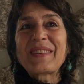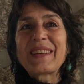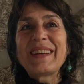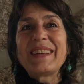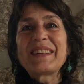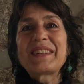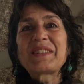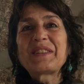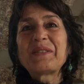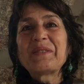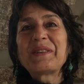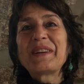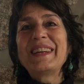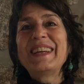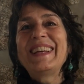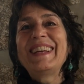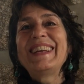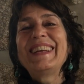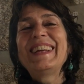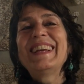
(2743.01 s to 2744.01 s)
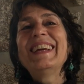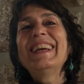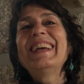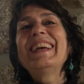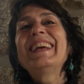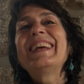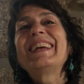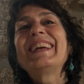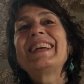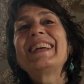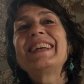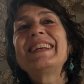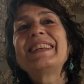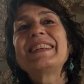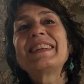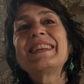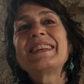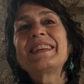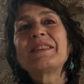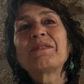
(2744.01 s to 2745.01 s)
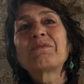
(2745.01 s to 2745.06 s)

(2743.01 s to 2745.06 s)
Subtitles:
And so he